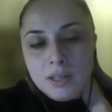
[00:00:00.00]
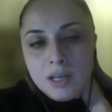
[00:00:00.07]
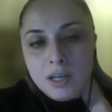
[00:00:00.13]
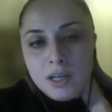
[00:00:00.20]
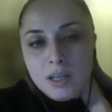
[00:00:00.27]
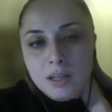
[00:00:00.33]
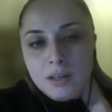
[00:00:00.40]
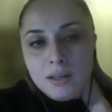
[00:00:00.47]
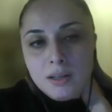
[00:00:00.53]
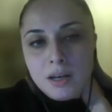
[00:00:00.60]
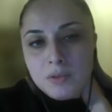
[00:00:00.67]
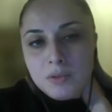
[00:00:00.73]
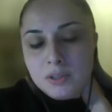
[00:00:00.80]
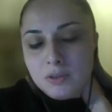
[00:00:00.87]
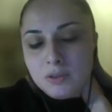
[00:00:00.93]

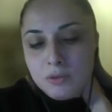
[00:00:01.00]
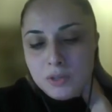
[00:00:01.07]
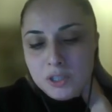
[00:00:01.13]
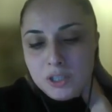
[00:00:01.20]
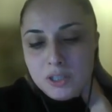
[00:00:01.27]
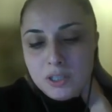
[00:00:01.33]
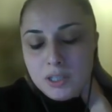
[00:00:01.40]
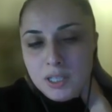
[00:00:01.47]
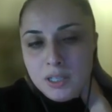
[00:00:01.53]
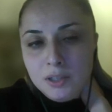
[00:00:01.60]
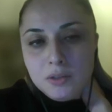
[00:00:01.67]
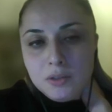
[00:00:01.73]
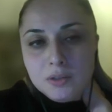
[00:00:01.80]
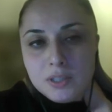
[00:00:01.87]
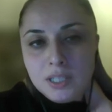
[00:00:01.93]
that was originally
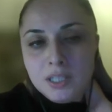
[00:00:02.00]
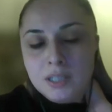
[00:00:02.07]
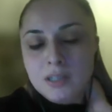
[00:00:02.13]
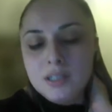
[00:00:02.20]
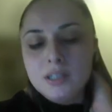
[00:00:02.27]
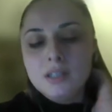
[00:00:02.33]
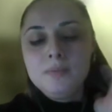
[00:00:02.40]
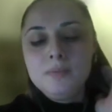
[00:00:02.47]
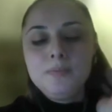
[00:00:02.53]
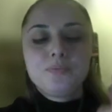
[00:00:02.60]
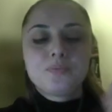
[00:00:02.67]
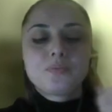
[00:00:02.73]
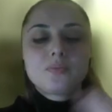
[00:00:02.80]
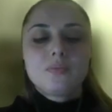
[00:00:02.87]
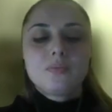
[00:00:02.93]
used in the